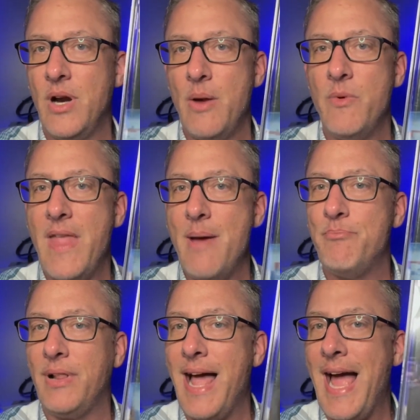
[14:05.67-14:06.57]
and when that
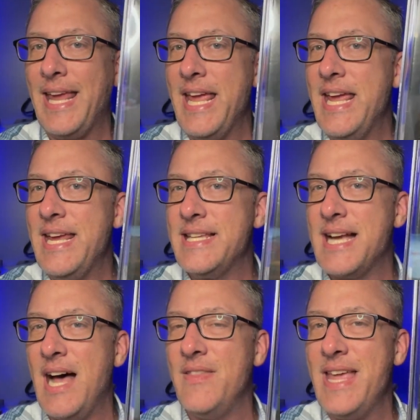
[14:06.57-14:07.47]
black ink is
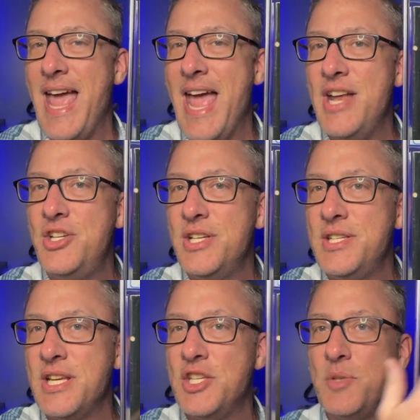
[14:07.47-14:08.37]
on the
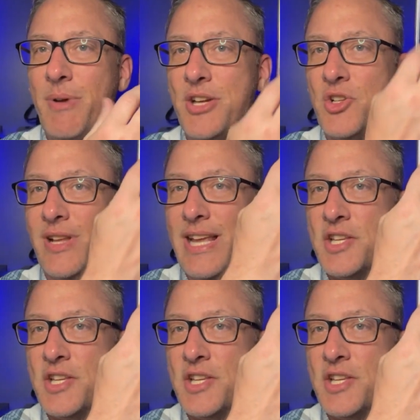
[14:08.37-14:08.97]
edges especially,